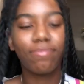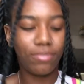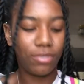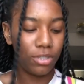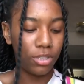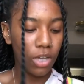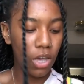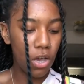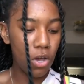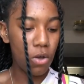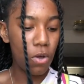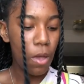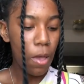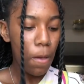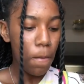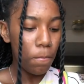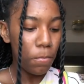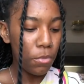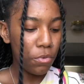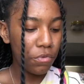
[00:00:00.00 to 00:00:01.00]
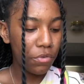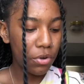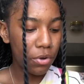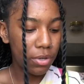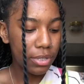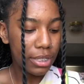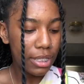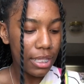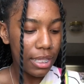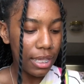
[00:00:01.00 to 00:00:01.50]
So, moving
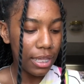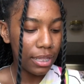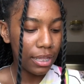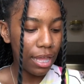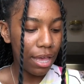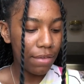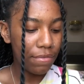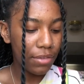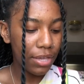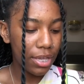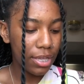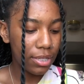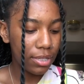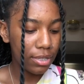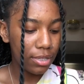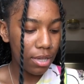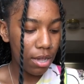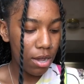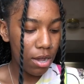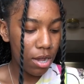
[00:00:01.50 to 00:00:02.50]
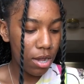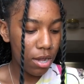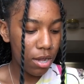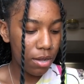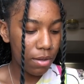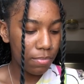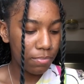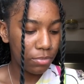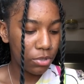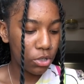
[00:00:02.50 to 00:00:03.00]
on to the
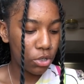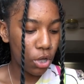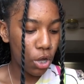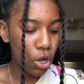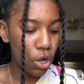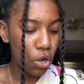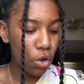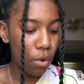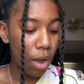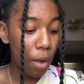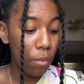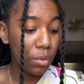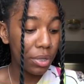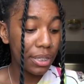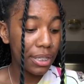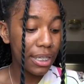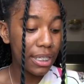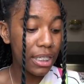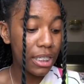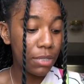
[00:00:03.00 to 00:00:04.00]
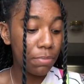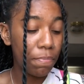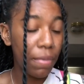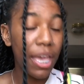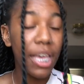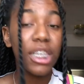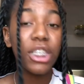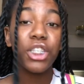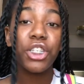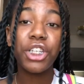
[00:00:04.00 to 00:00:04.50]
11s. So, I want the
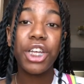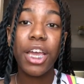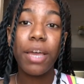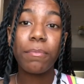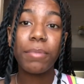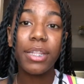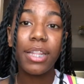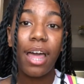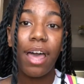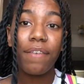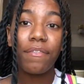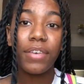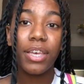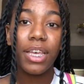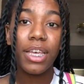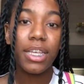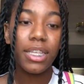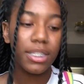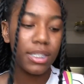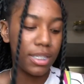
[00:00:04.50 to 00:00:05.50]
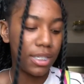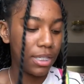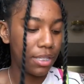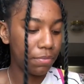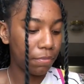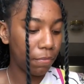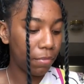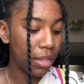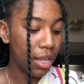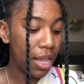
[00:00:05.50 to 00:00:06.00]
Space Jam
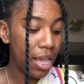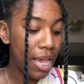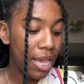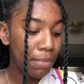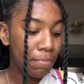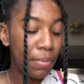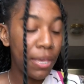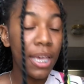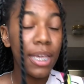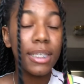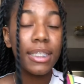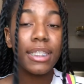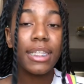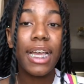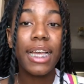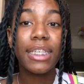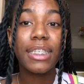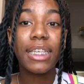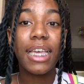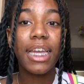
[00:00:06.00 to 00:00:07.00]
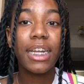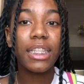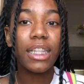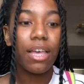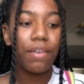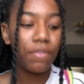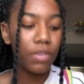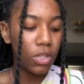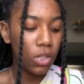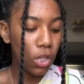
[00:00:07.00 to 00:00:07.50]
11s, Pink Snakeskin
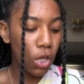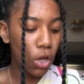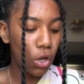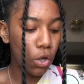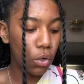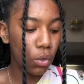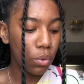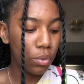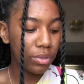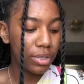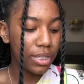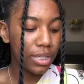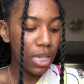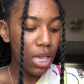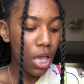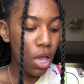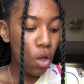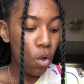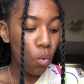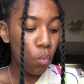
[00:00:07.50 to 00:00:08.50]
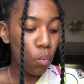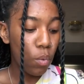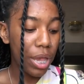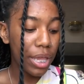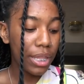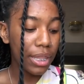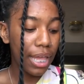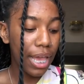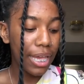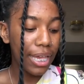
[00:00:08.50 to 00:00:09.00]
11 lows,
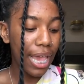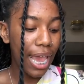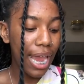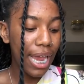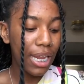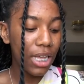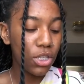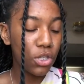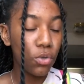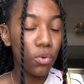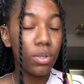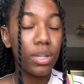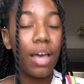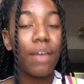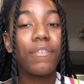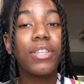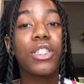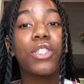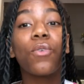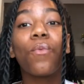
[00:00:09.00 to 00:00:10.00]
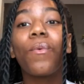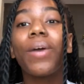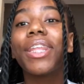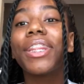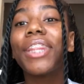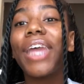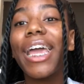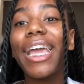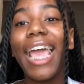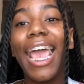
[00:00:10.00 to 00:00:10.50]
Win Like 82 11s. The
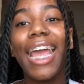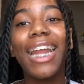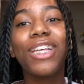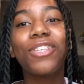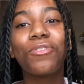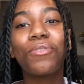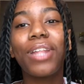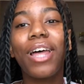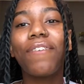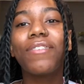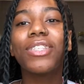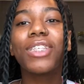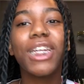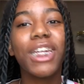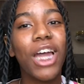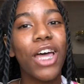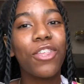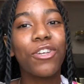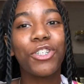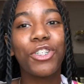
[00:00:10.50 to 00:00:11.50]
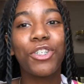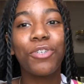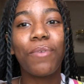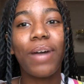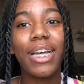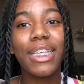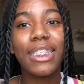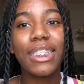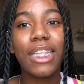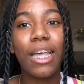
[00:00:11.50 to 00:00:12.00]
Win Like 82 11s, another shoe
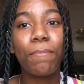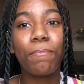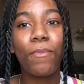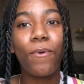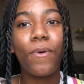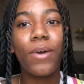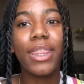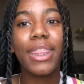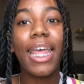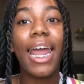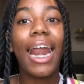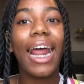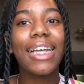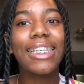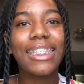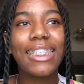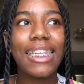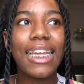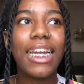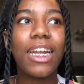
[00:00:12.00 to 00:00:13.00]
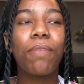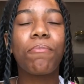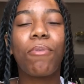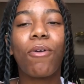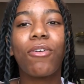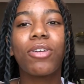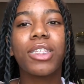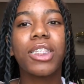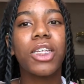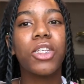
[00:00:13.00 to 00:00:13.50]
I slept on that I seen in
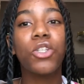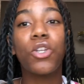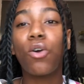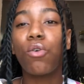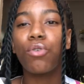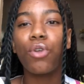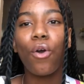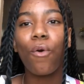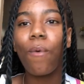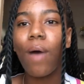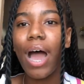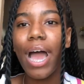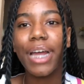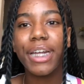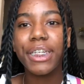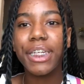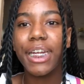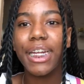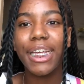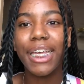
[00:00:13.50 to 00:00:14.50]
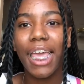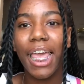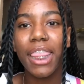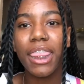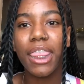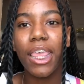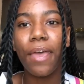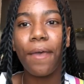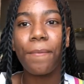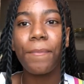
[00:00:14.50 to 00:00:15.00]
person. Don't know why I didn't
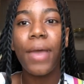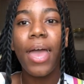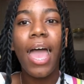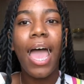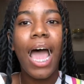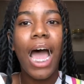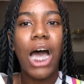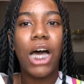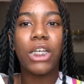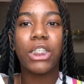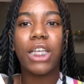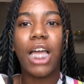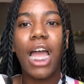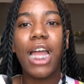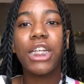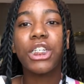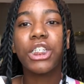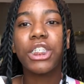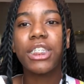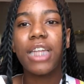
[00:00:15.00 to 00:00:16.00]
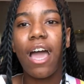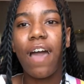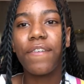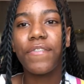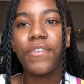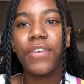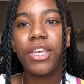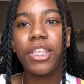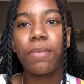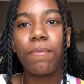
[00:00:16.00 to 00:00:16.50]
get them. I was kind of just
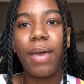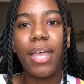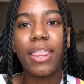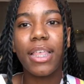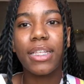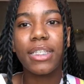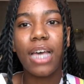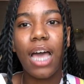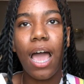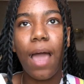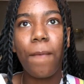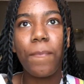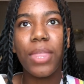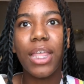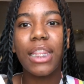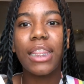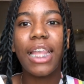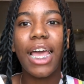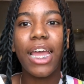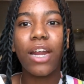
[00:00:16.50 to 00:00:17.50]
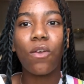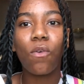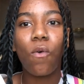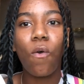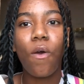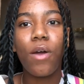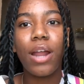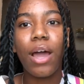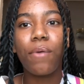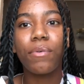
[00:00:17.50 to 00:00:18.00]
not feeling them at the time. Then later
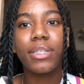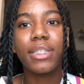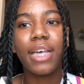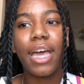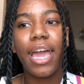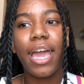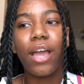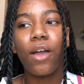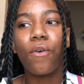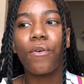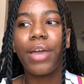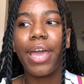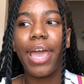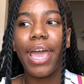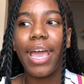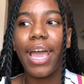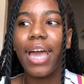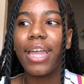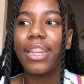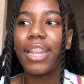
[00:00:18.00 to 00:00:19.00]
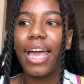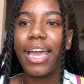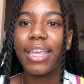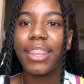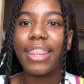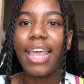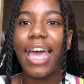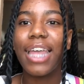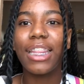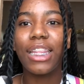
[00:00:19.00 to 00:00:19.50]
on, I was like, okay, I
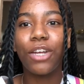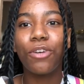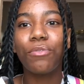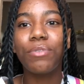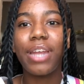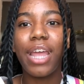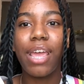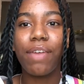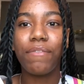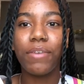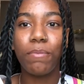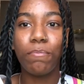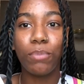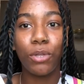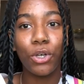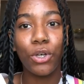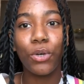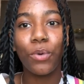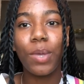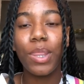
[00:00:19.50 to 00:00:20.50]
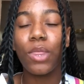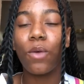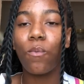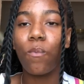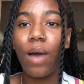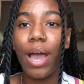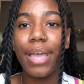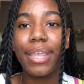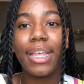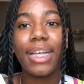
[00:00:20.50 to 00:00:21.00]
like that little navy blue and the
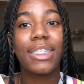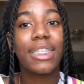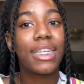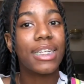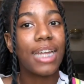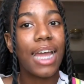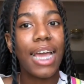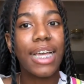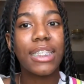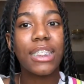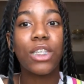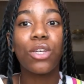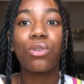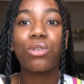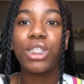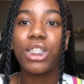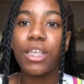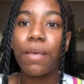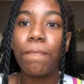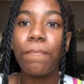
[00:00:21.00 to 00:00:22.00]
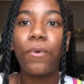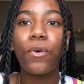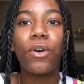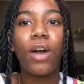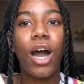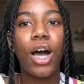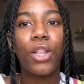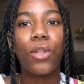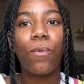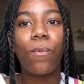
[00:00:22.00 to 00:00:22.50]
white. That's a nice little simple
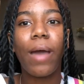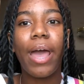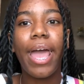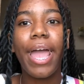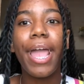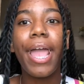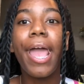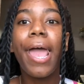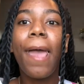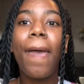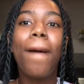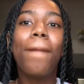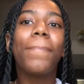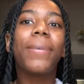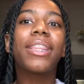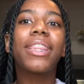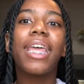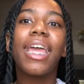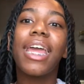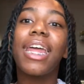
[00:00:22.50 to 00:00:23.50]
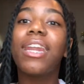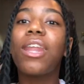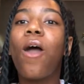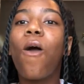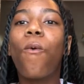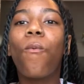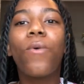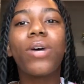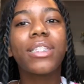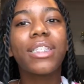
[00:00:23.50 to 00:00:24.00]
colorway. But then
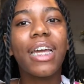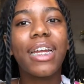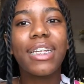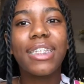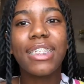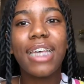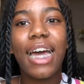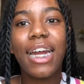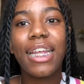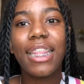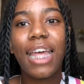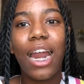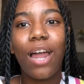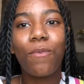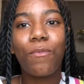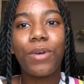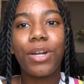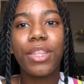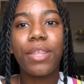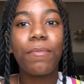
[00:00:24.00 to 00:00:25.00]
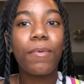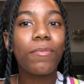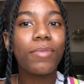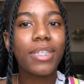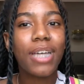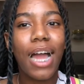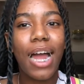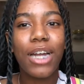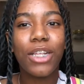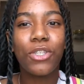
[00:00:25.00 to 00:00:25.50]
once I decided that I wanted them, it
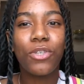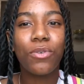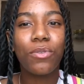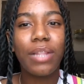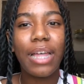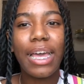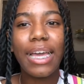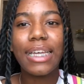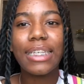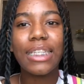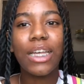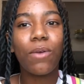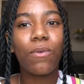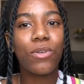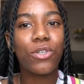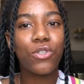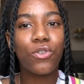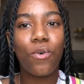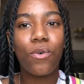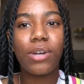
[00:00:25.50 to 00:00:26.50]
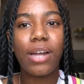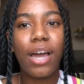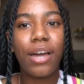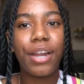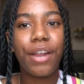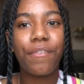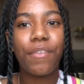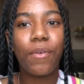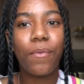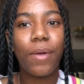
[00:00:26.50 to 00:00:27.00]
was kind of too late because they were sold
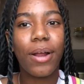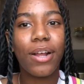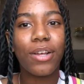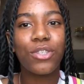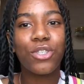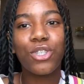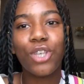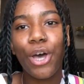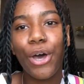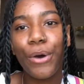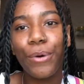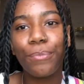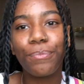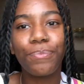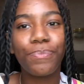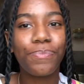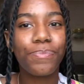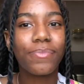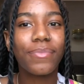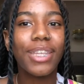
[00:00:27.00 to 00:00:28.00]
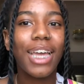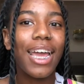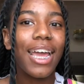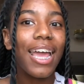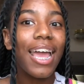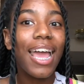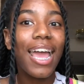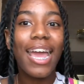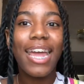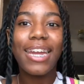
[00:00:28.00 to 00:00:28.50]
out everywhere. So
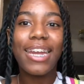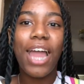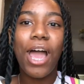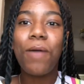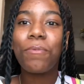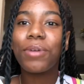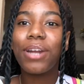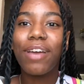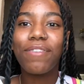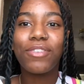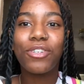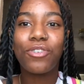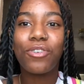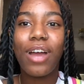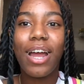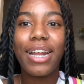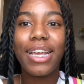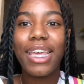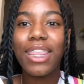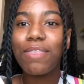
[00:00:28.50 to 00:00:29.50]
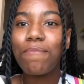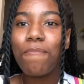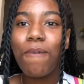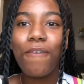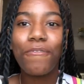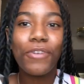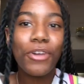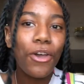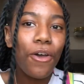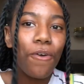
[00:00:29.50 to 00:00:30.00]
now I'm gonna have to try to get them
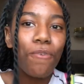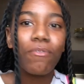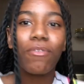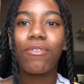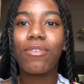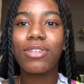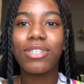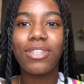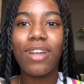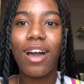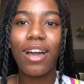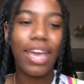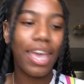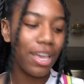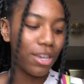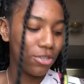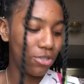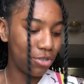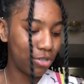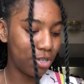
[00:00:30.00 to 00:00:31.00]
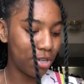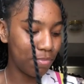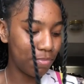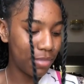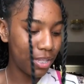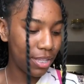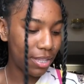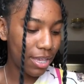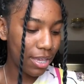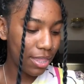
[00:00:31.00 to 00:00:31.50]
off of GOAT or StockX or
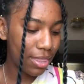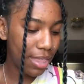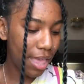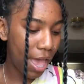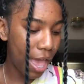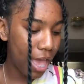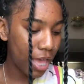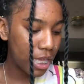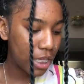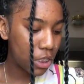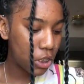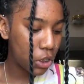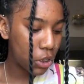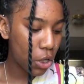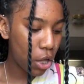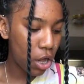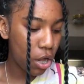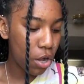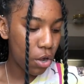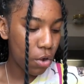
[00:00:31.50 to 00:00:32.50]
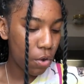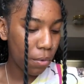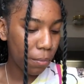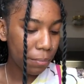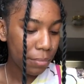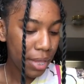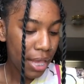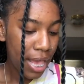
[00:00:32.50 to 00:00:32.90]
something like that. So